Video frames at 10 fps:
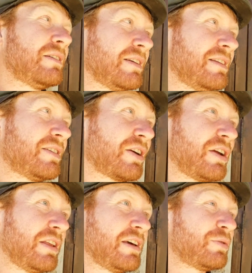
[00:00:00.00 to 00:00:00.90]
since
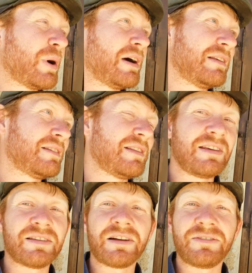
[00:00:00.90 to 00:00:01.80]
Hercules was
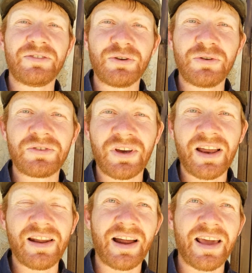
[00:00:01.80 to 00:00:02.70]
the son of Zeus
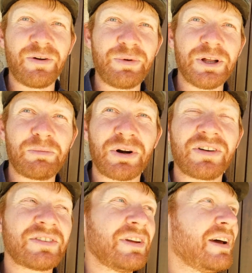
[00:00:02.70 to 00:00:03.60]
and not a real
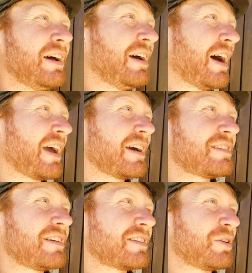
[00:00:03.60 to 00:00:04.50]
person, I
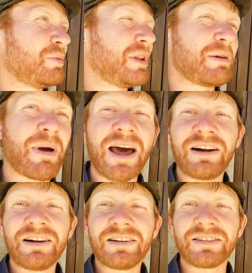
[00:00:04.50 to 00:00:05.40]
guess it doesn't really
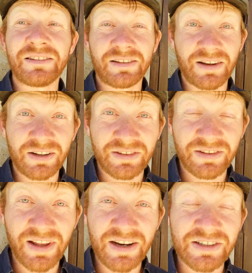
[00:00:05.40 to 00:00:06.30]
matter since it's all
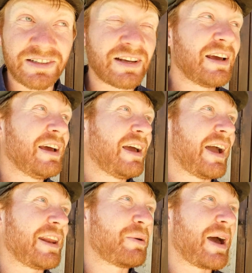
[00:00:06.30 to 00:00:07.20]
just legend.
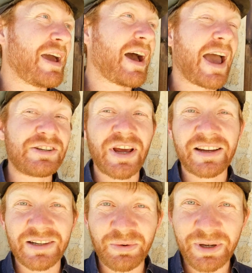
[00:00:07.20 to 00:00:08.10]
Anyway, I
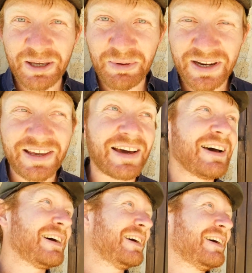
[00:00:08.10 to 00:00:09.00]
checked on Wikipedia.
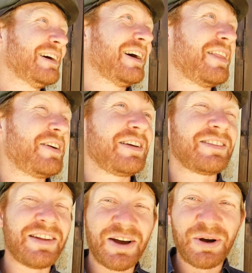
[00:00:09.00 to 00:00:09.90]
There
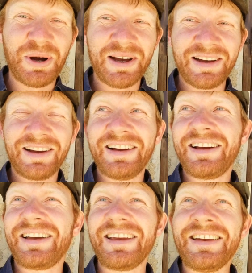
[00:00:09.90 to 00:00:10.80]
is no
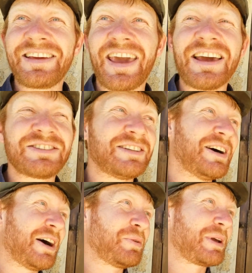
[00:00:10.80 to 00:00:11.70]
indication
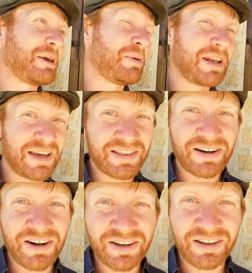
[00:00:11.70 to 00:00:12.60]
on Wikipedia
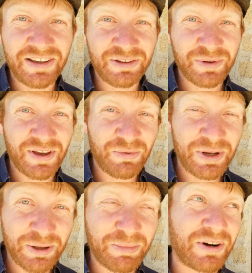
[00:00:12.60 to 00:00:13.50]
that Hercules was a
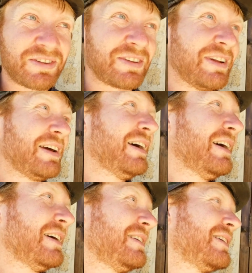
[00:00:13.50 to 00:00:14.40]
real person.
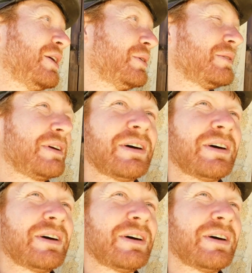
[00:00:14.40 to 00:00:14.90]
So,